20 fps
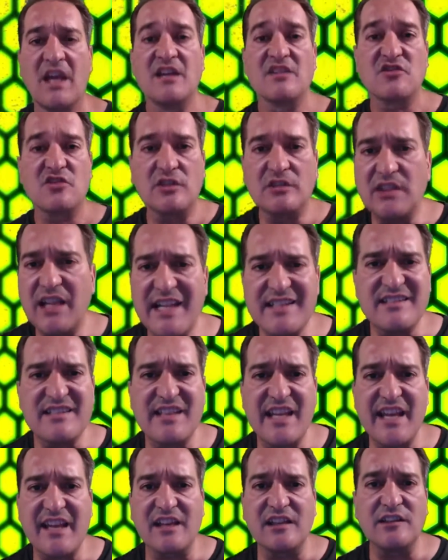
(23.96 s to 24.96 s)
So let's
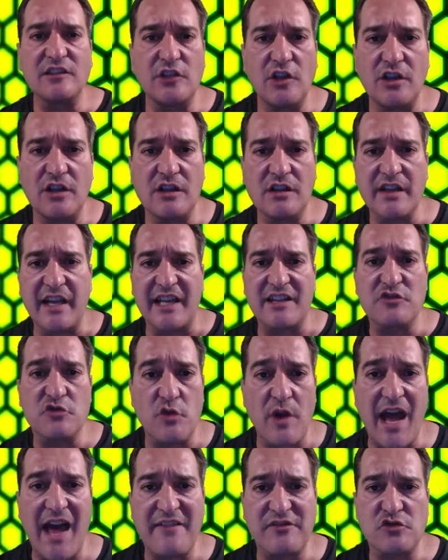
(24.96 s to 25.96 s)
take a look at
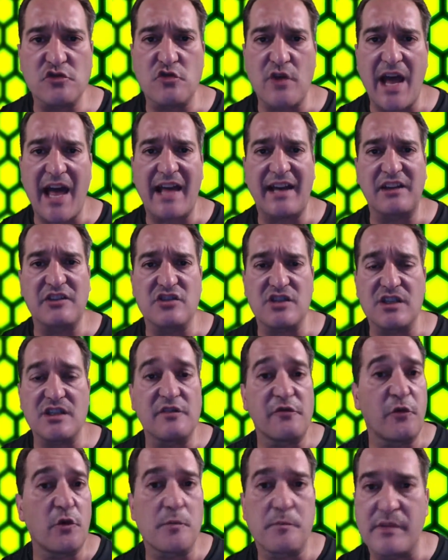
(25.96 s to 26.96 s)
draft strategies
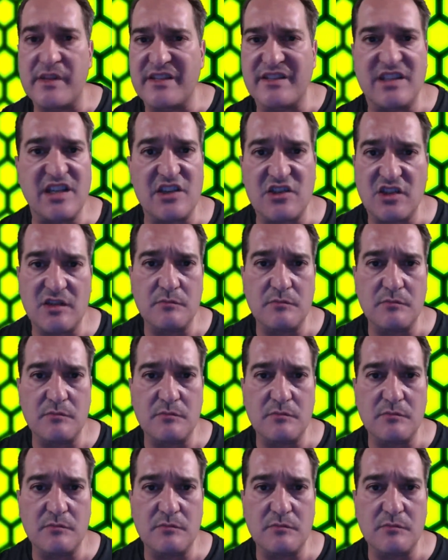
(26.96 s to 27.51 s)
for position